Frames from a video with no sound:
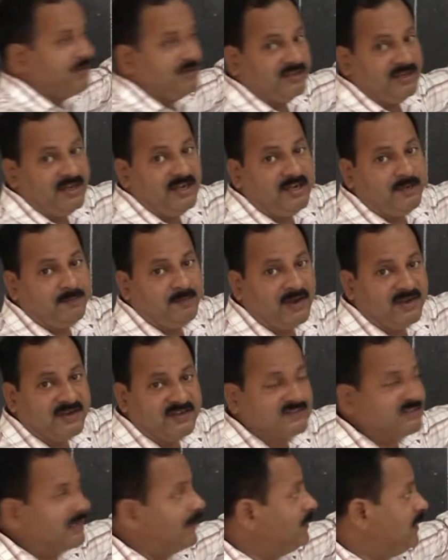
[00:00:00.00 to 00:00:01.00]
in any
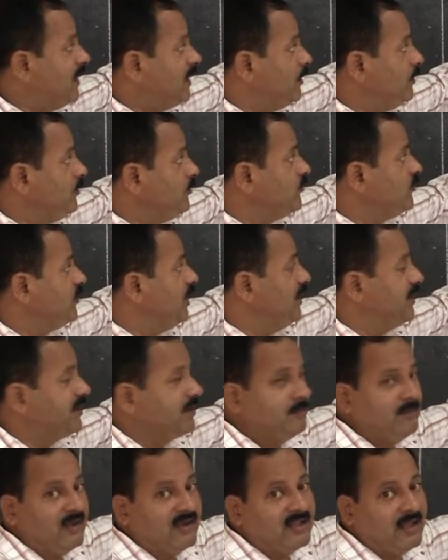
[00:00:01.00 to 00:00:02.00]
partner's capital account,
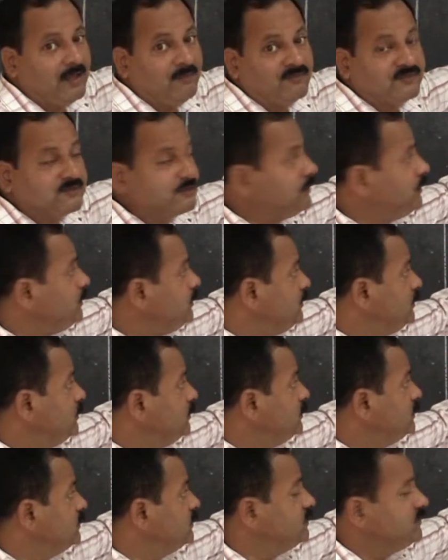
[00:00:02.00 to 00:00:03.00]
entry will come. So
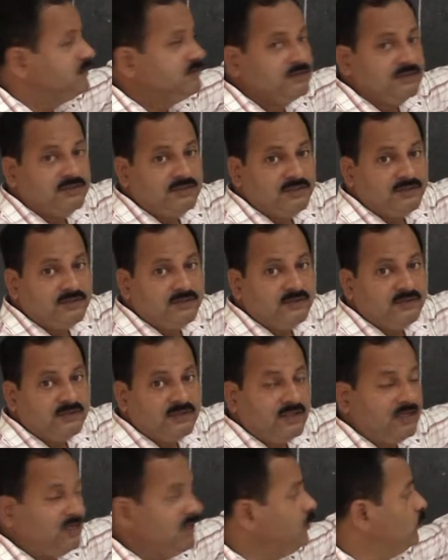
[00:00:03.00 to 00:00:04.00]

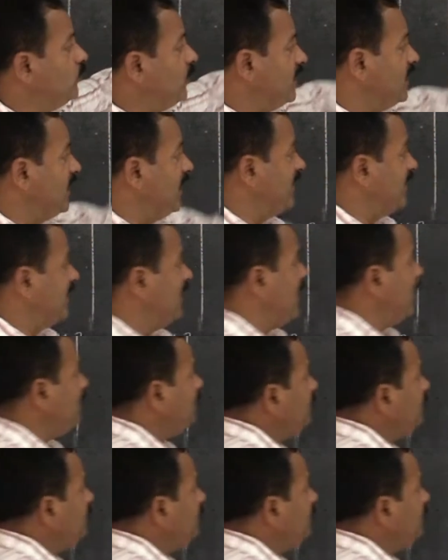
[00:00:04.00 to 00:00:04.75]
leave one line gap.